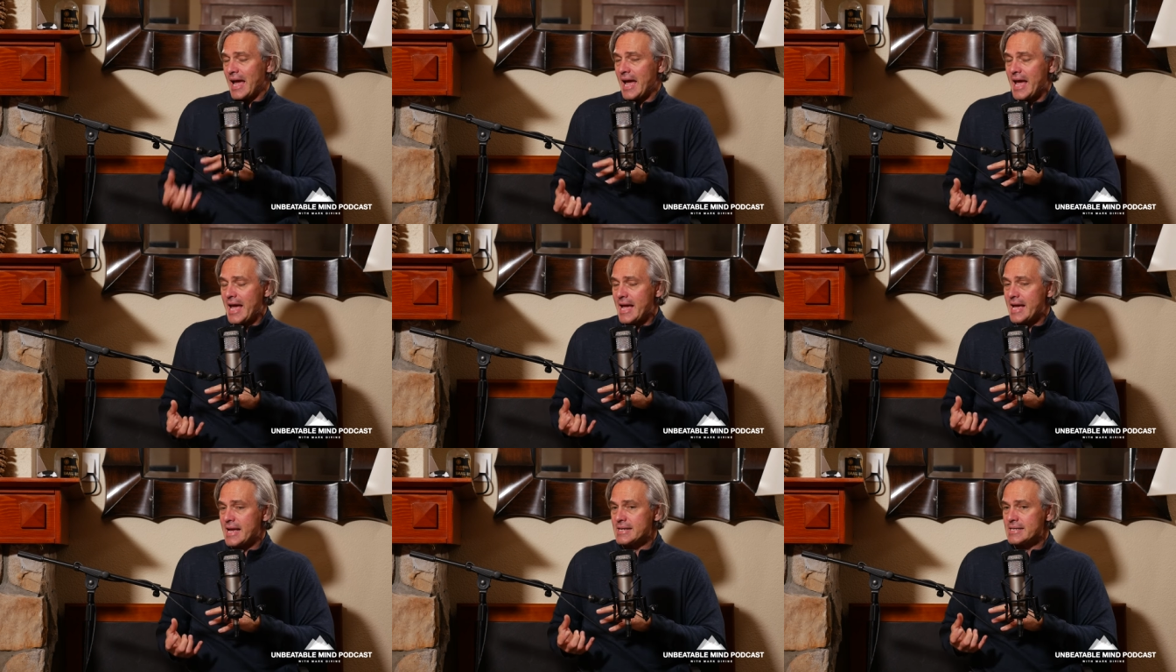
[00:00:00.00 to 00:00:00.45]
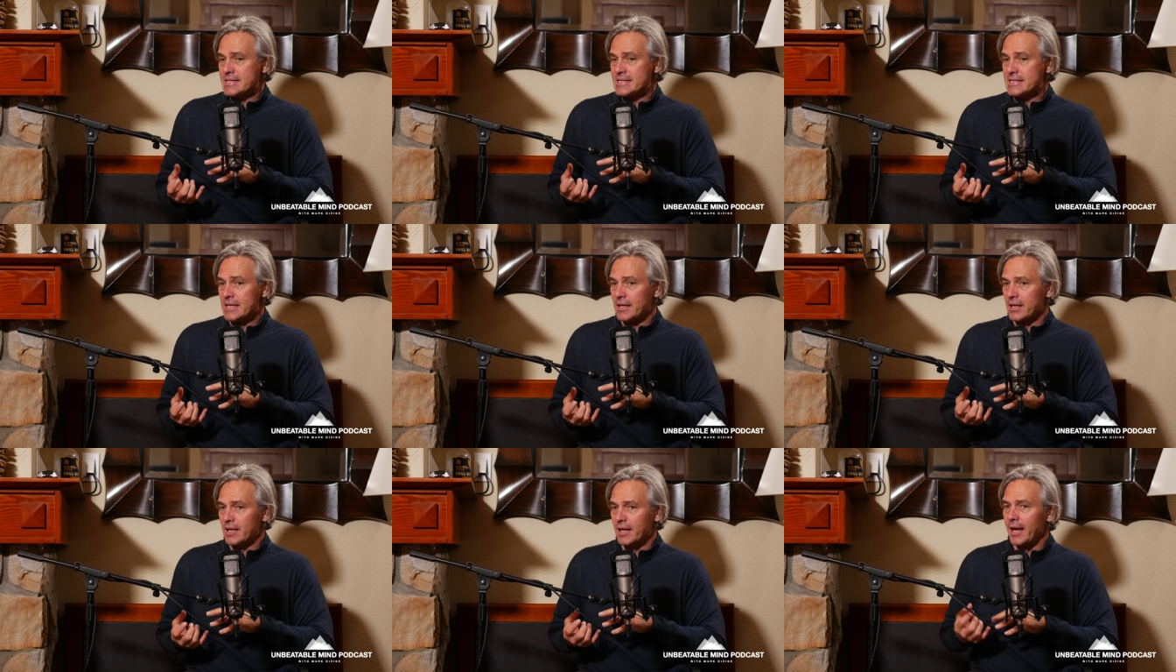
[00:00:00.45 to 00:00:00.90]

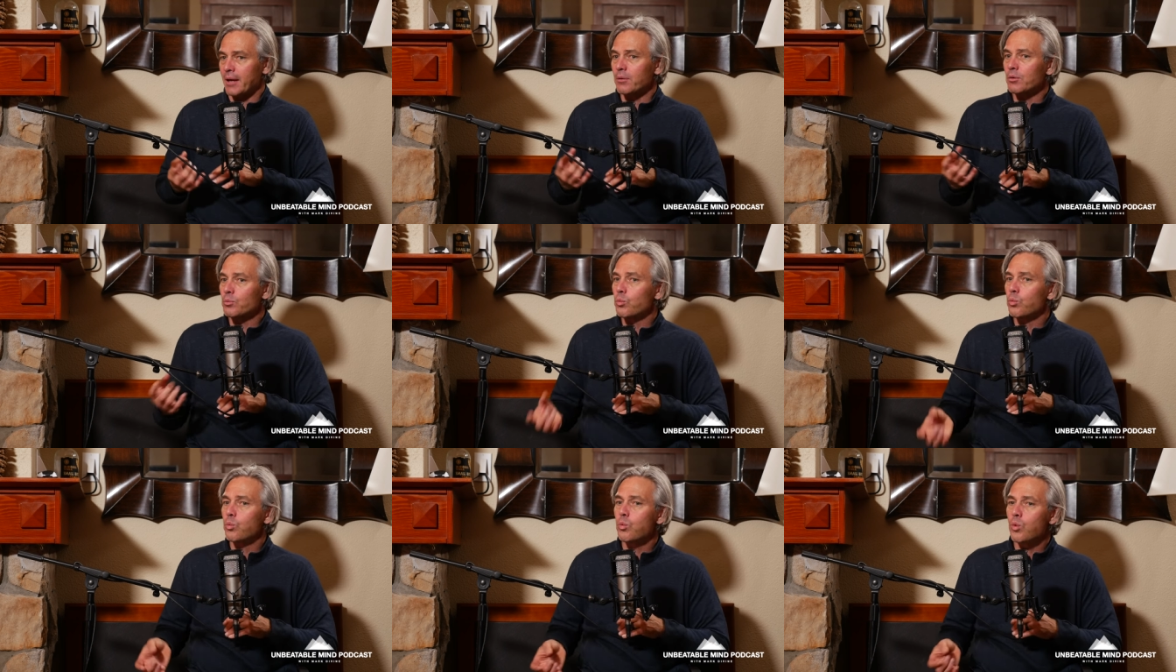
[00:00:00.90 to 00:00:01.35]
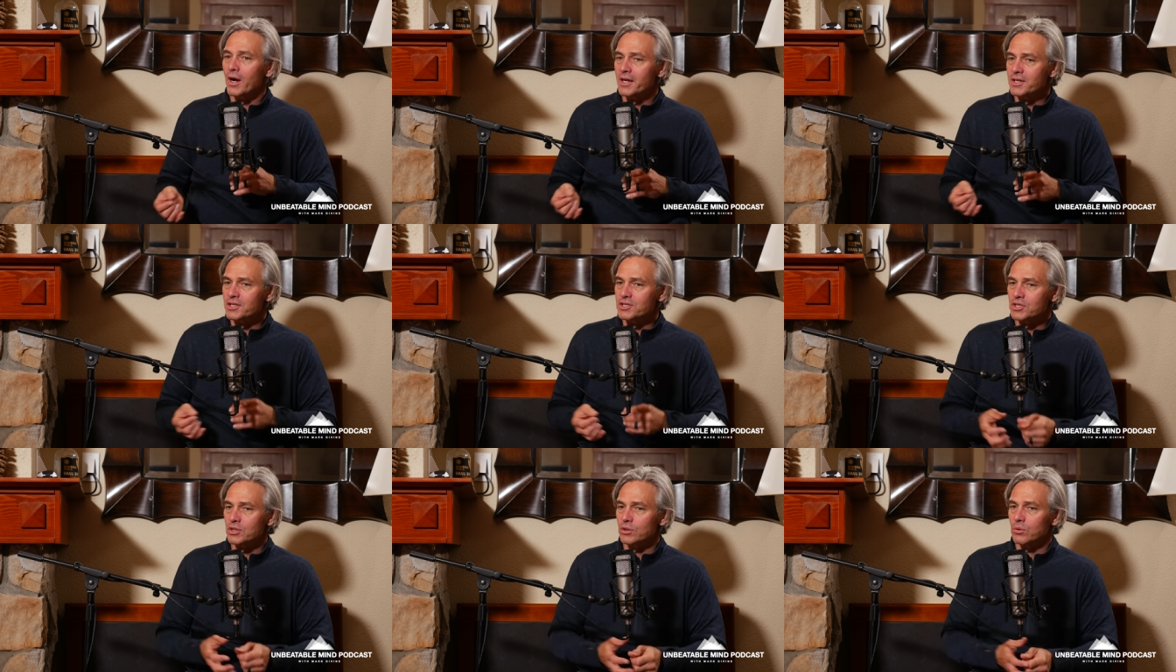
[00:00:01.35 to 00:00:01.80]
and and
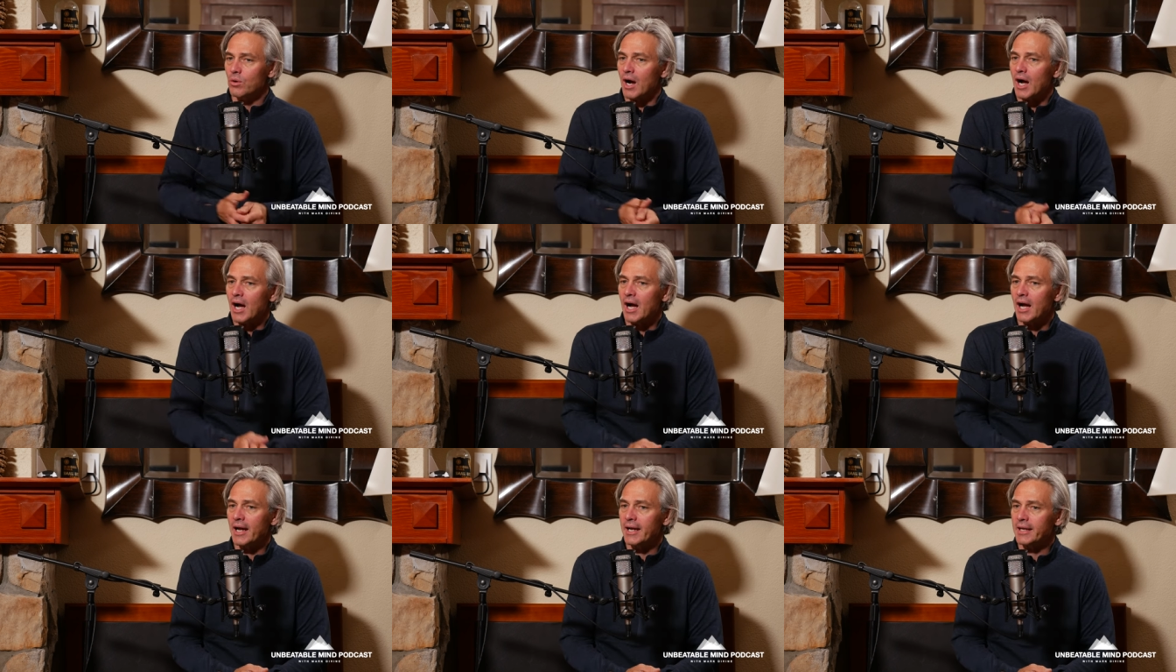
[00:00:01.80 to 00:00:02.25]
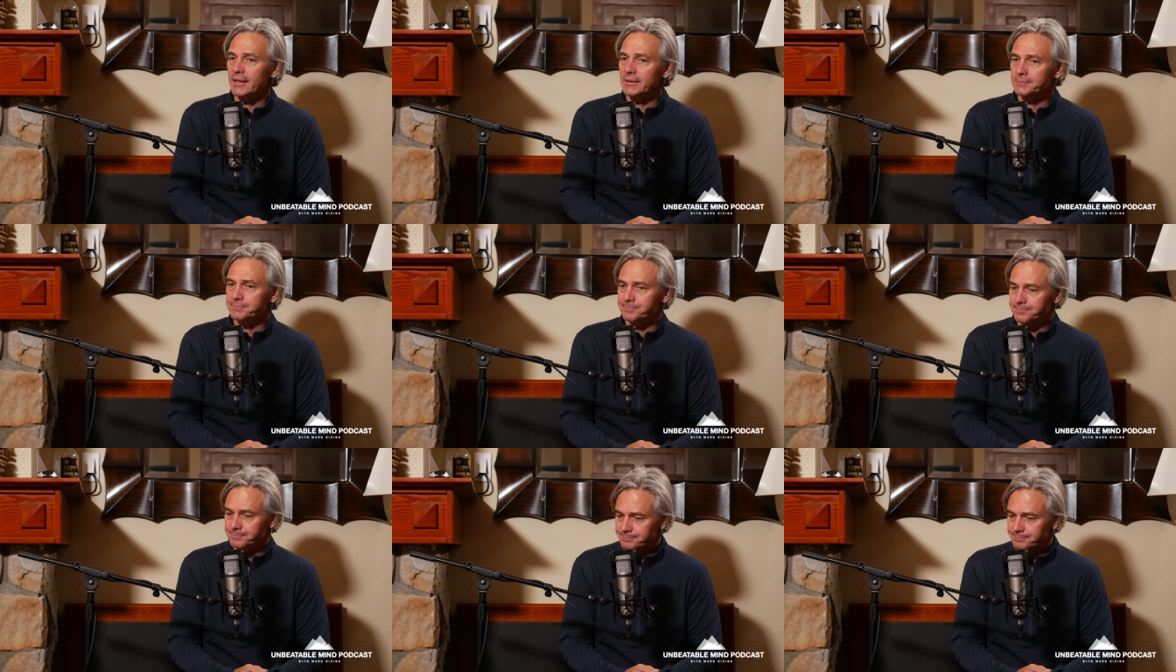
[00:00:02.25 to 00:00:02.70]
what do I